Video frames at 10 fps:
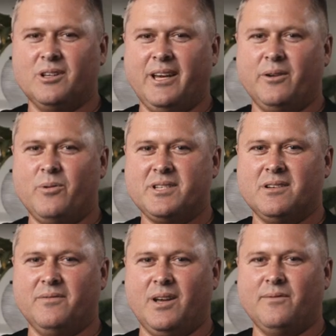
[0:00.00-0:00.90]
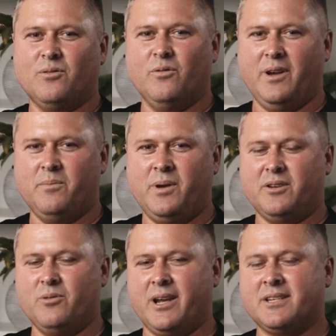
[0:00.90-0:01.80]
Glenn, resident vet for Vet and Pet
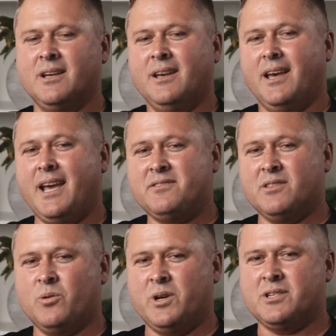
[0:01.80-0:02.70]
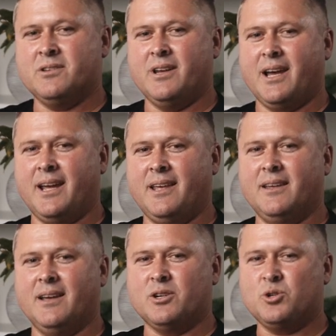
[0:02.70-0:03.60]
Direct. Answering the question today,
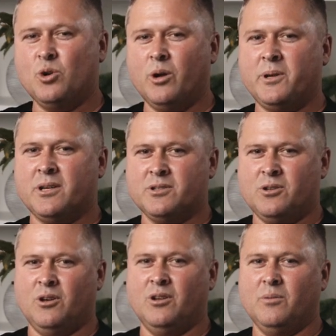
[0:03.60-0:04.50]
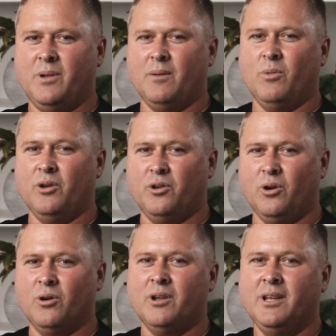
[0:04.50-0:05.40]
should I be concerned about my
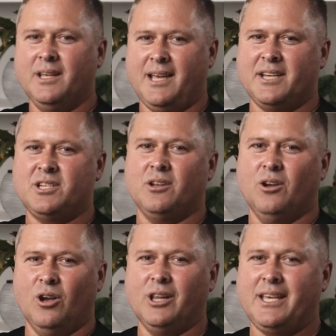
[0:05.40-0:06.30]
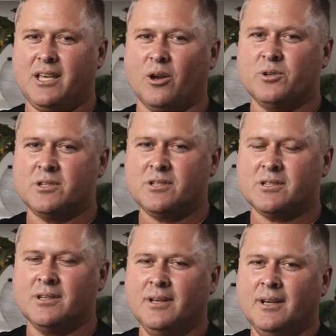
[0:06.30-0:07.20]
dog catching
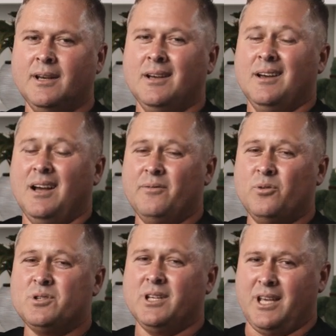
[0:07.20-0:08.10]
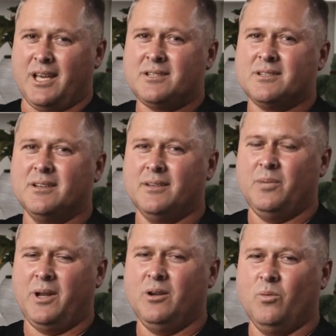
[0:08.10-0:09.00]
ehrlichiosis? Unfortunately, yes.
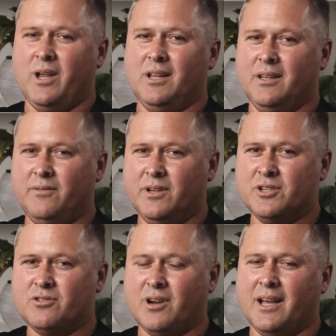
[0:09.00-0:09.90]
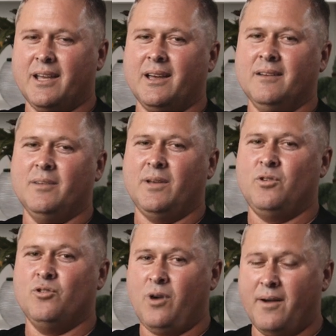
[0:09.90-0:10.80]
Depending on where you live in Australia, if
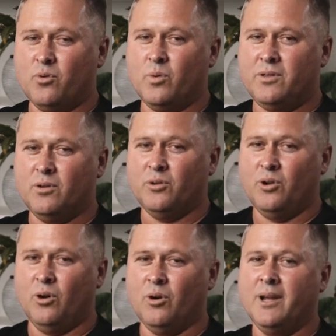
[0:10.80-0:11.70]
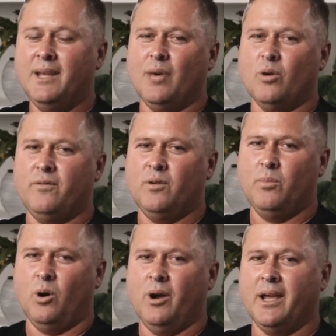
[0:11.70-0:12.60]
you travel with your dog, or if you're
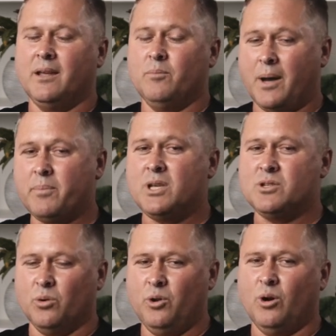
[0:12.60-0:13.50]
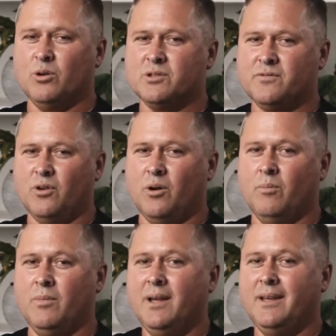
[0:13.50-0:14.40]
buying puppies or dogs
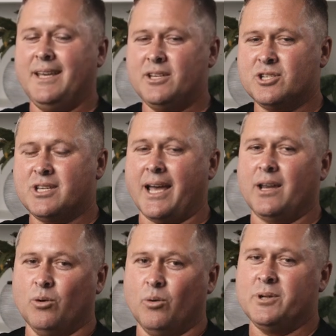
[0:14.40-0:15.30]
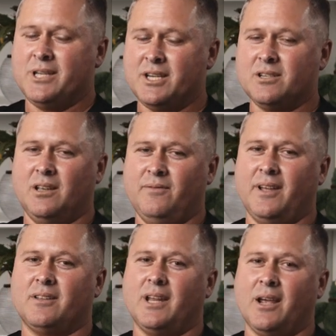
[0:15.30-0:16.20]
from interstate or potentially
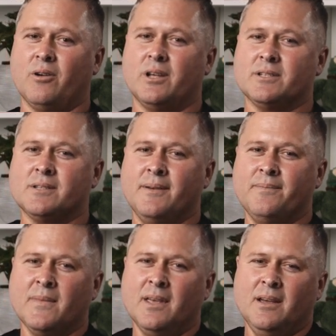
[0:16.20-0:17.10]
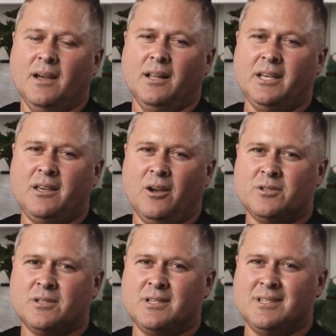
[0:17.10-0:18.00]
infected areas.
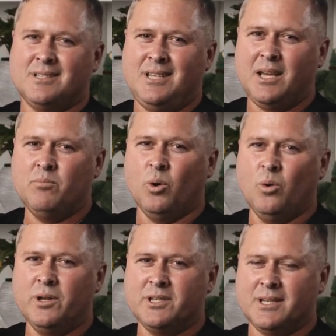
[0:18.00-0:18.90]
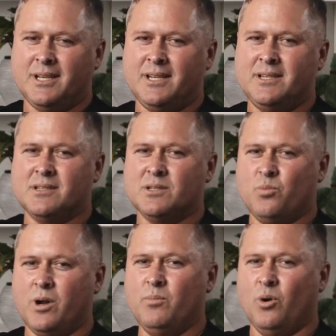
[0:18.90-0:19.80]
Ehrlichiosis is a tick-borne disease
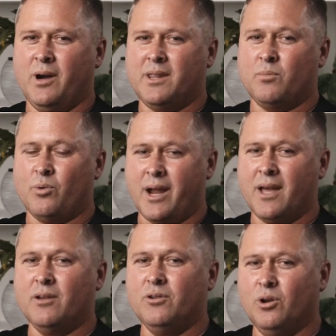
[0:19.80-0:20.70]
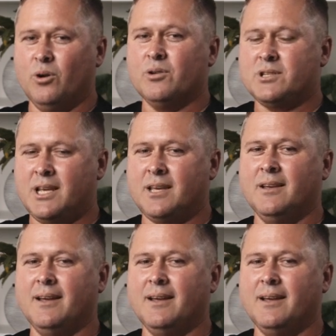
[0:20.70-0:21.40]
spread by the brown dog tick.